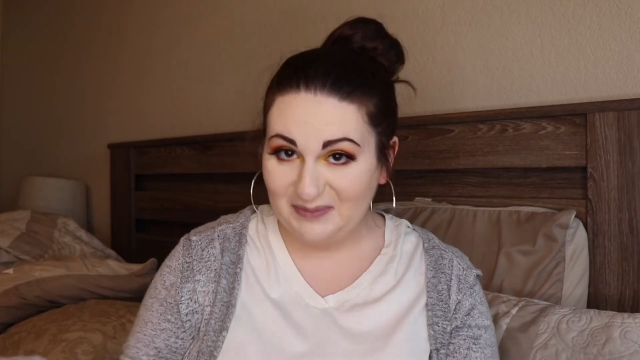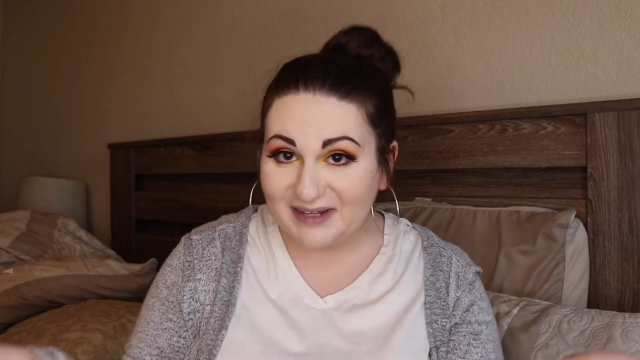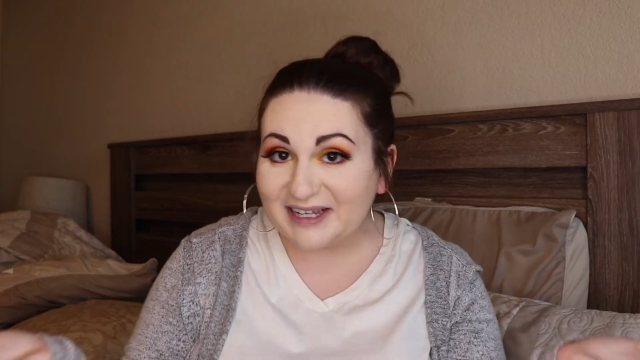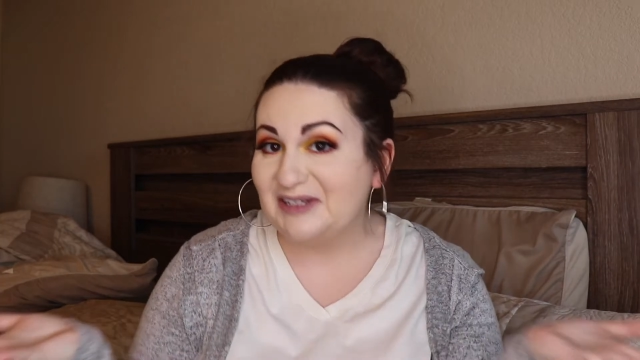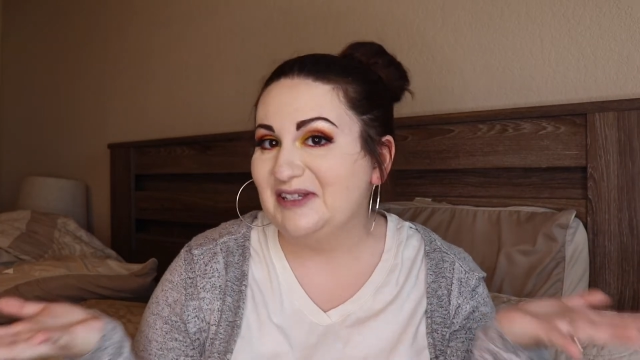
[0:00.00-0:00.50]

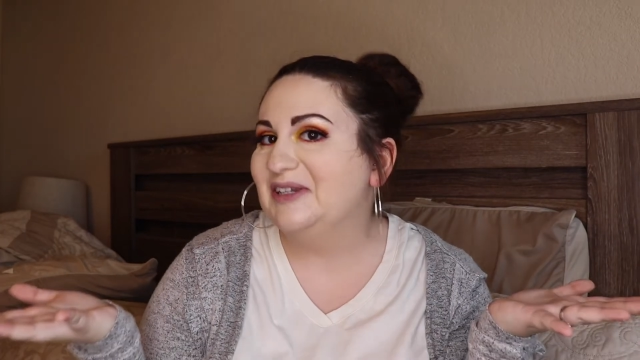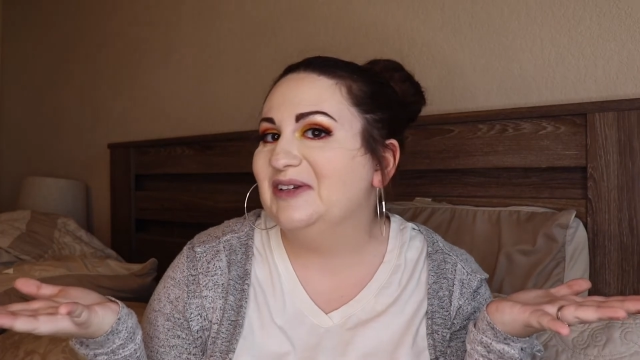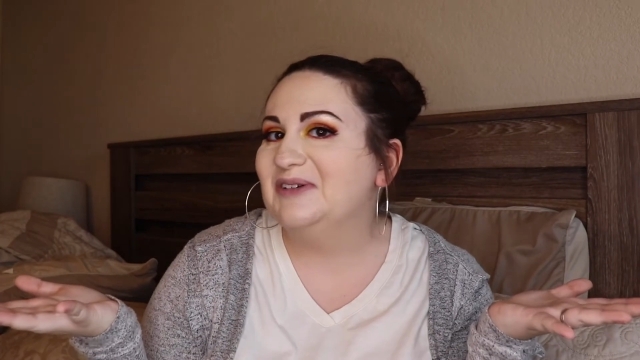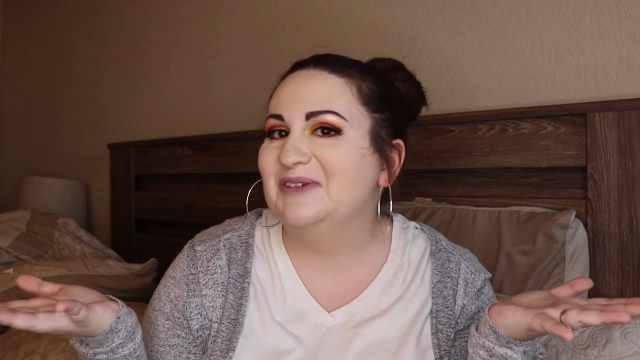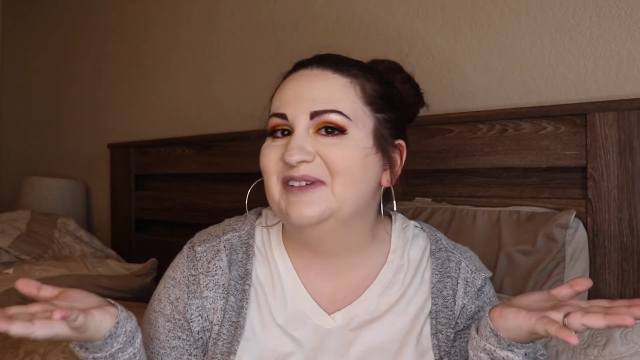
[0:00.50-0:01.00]
biggest
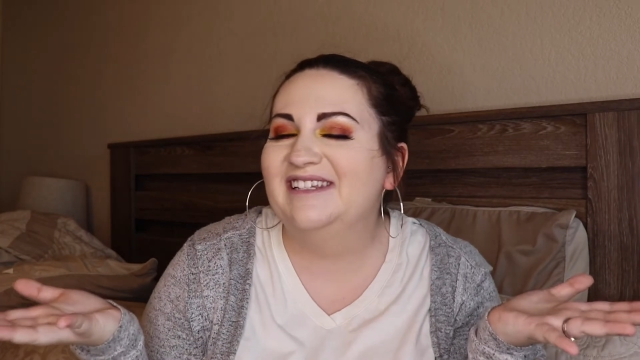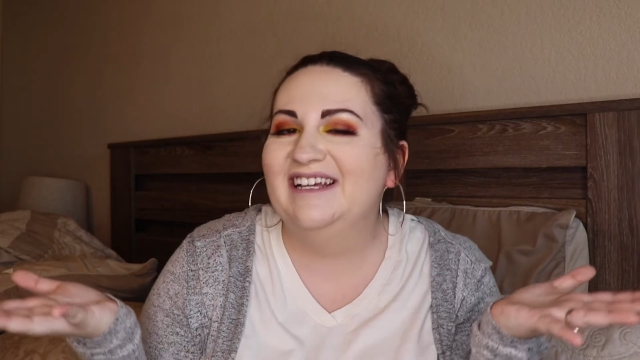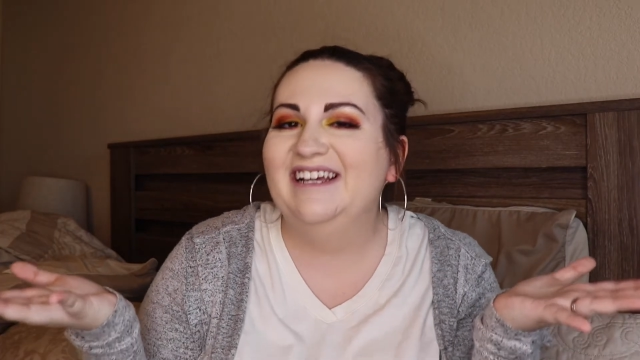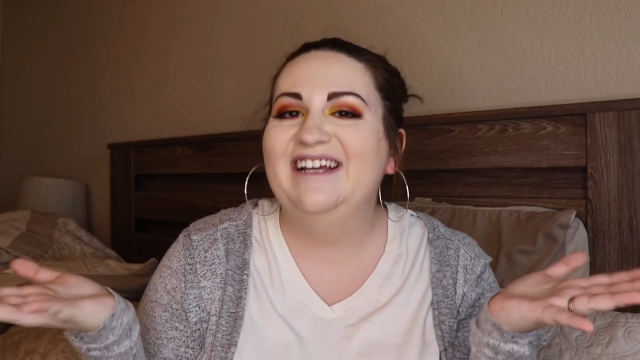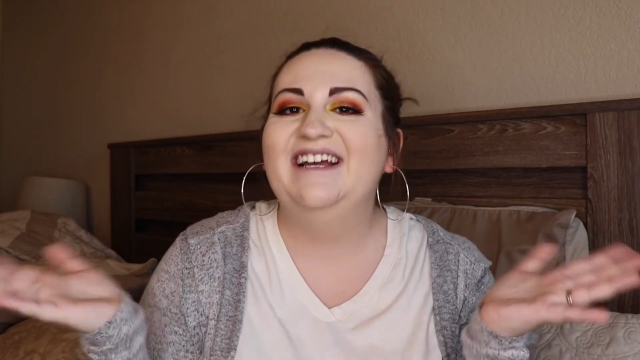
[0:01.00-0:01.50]
news
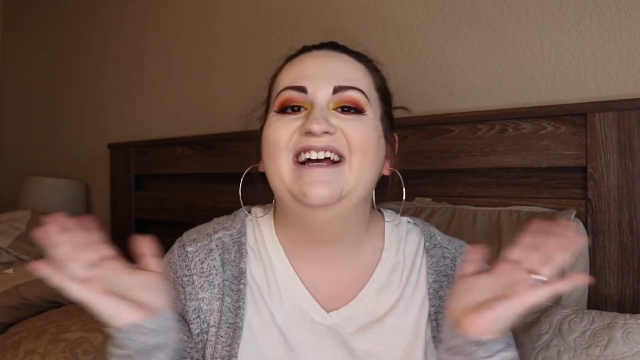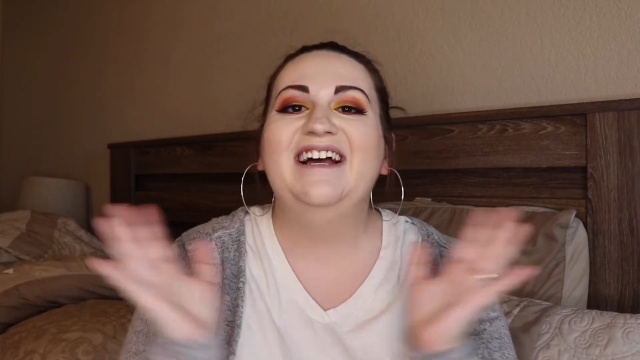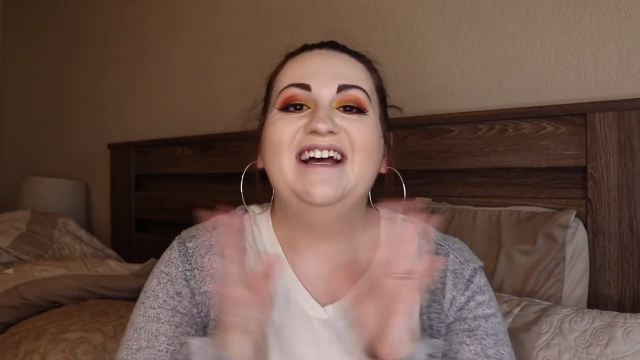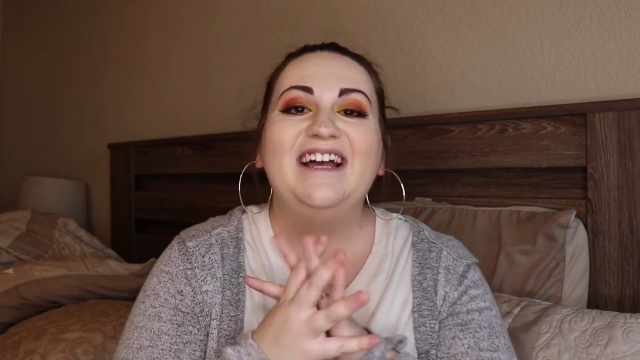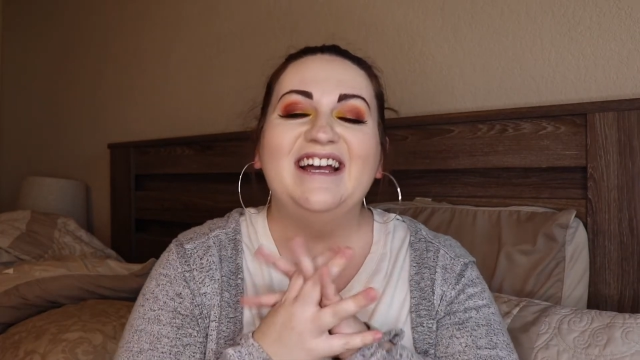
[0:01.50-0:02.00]

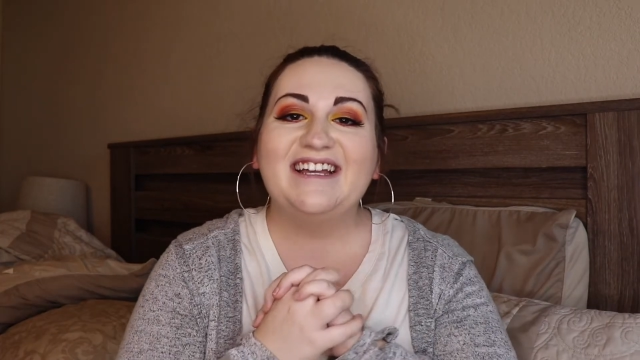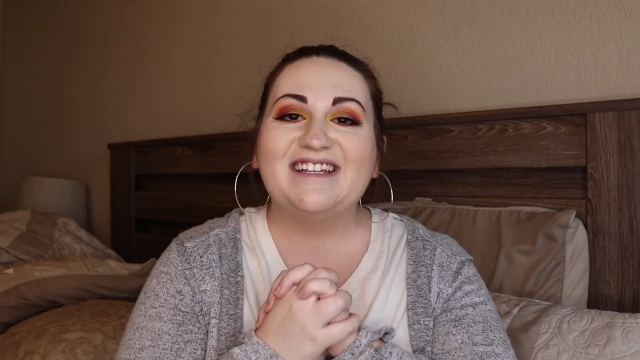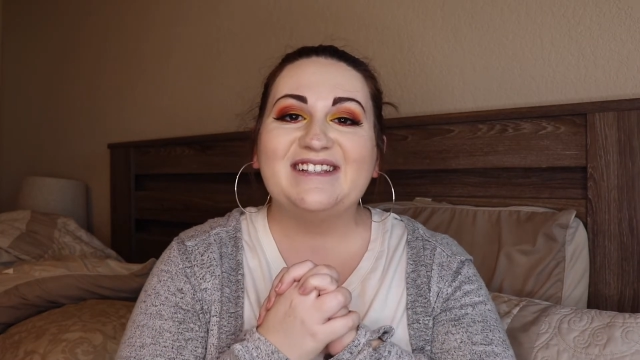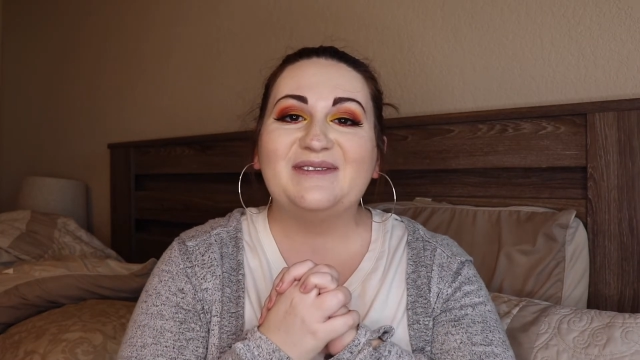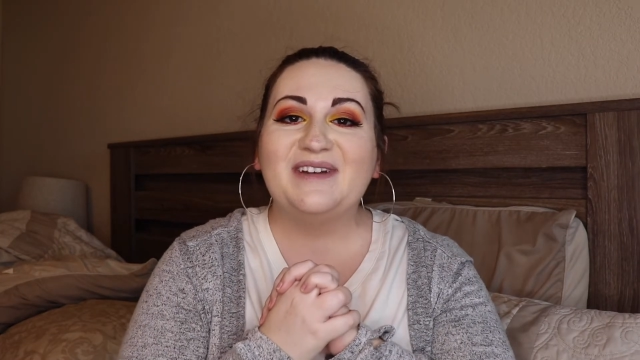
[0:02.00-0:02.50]

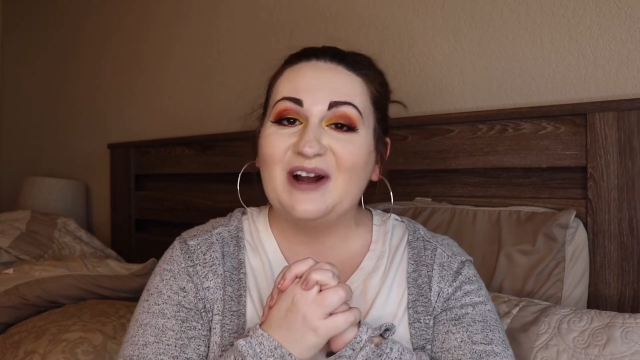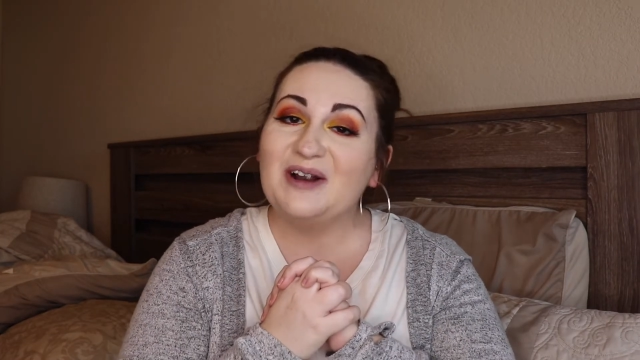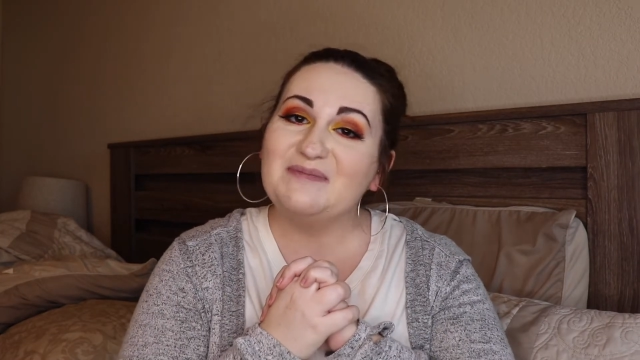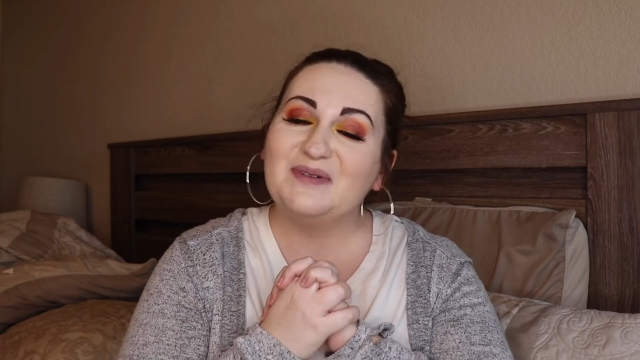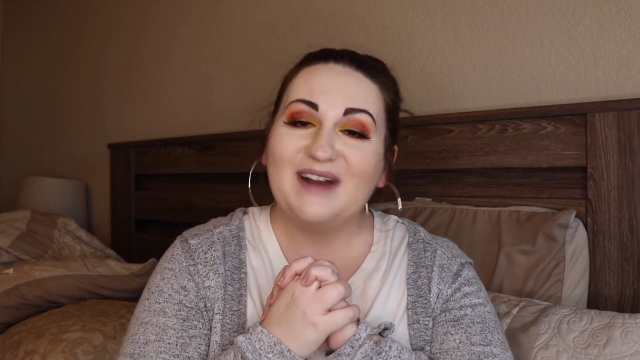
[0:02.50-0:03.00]
is we
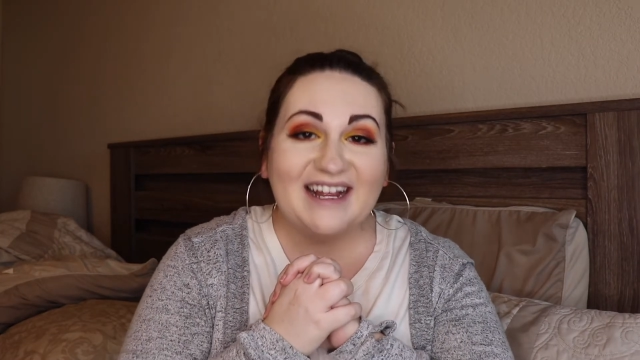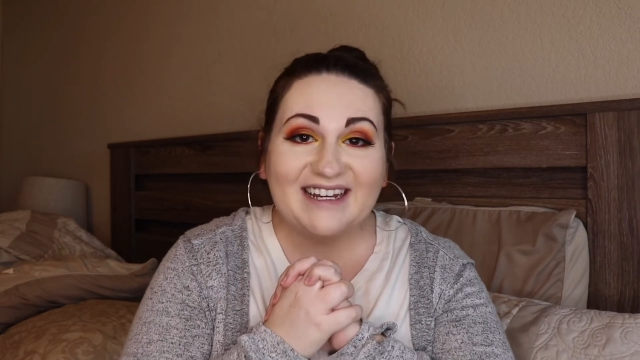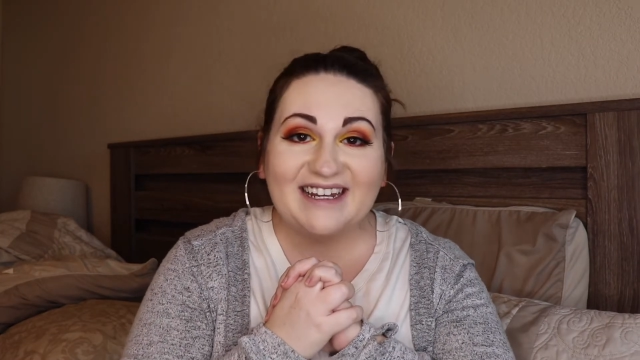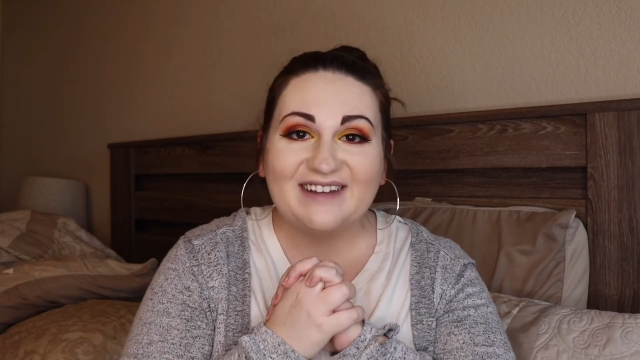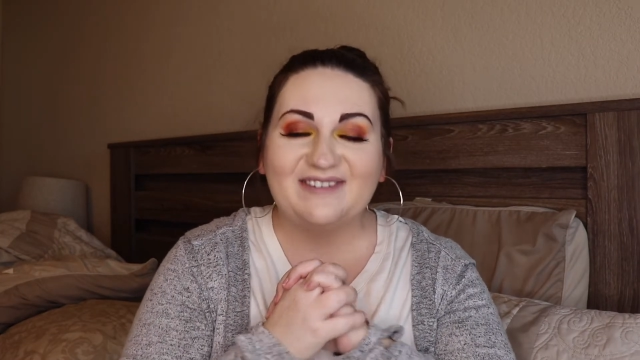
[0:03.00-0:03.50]
are pregnant.